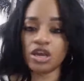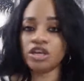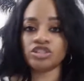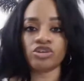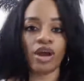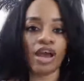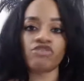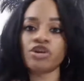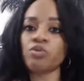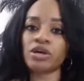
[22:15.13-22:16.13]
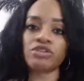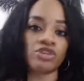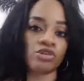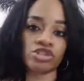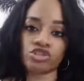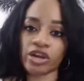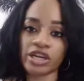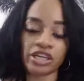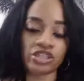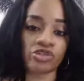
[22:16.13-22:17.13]
So every one of those
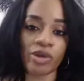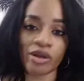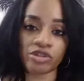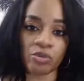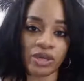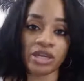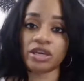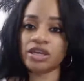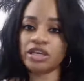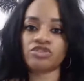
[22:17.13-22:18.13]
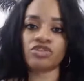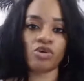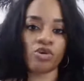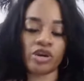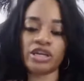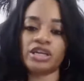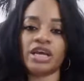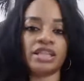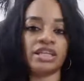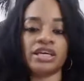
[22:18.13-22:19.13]
trainings throughout the week gets recorded,
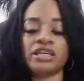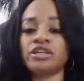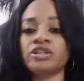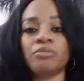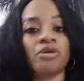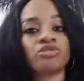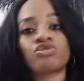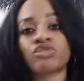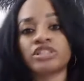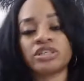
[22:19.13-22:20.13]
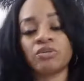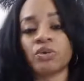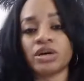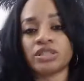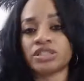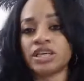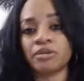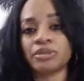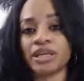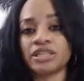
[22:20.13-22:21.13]
and then the most recent ones get
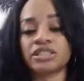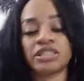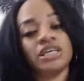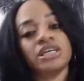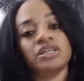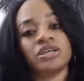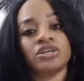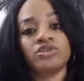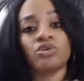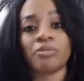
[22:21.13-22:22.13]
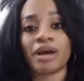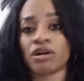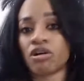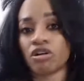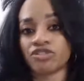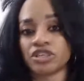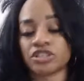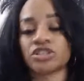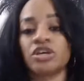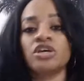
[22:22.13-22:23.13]
placed in your back office.